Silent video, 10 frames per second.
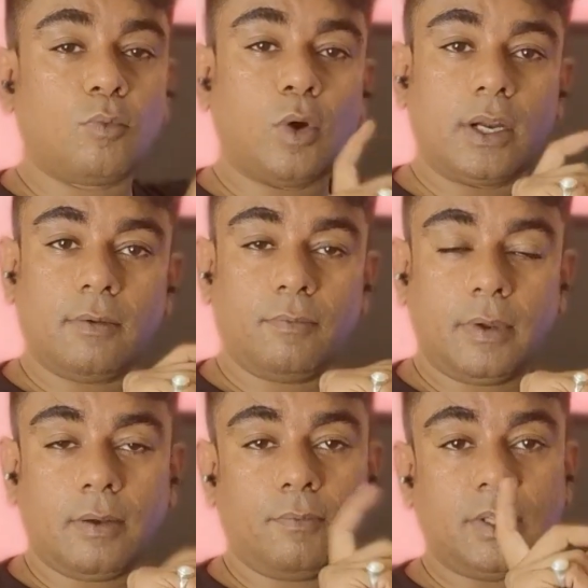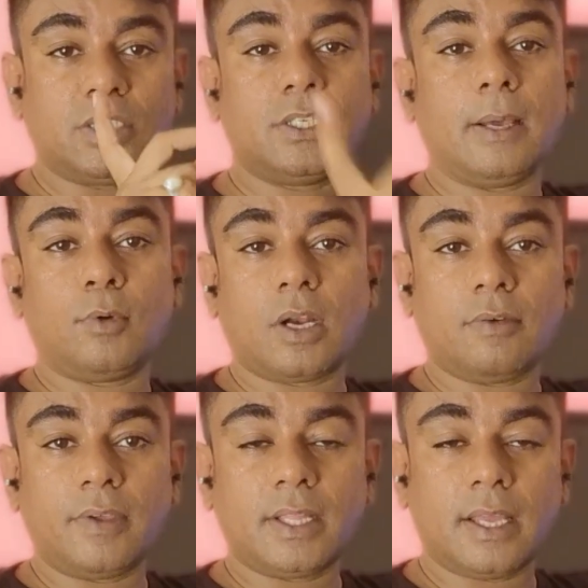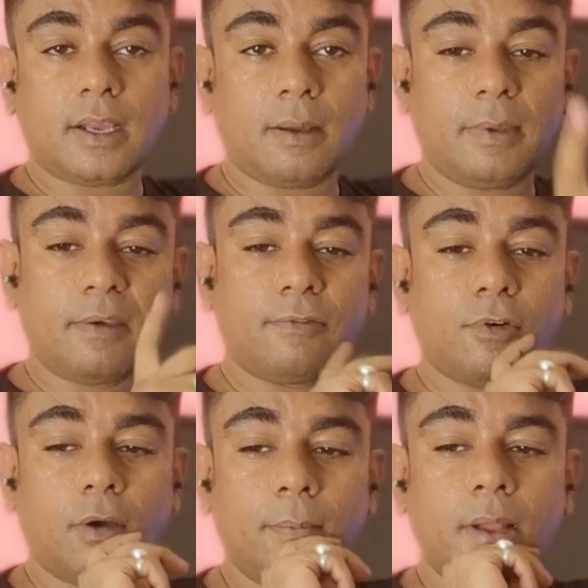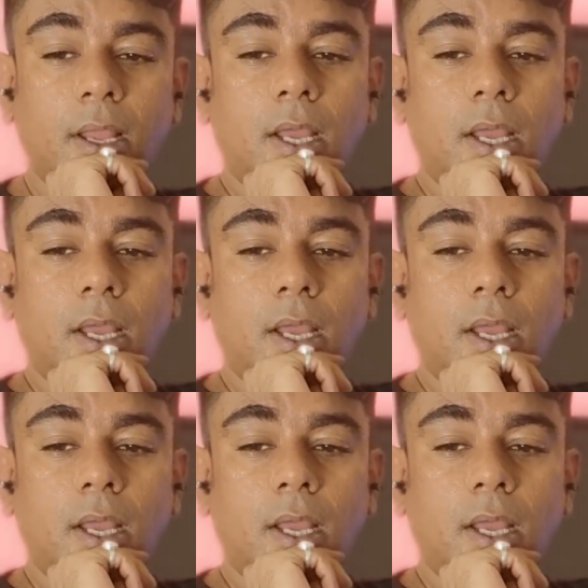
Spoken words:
Which demographic they are coming from?